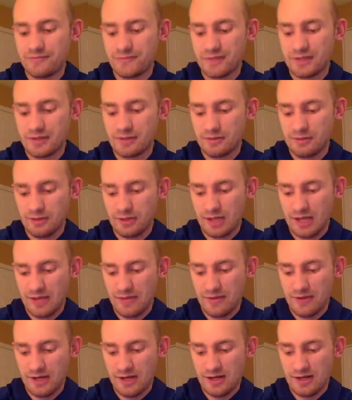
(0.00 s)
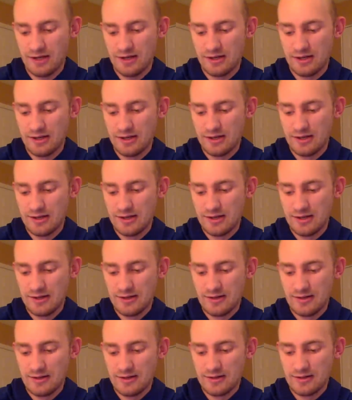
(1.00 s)
good to look at there.
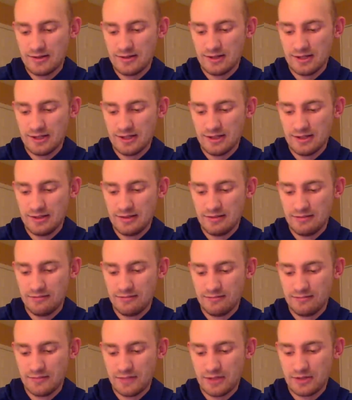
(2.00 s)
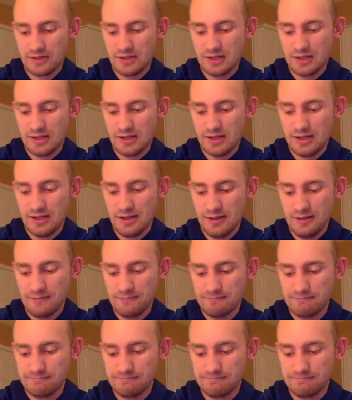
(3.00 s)
Okay.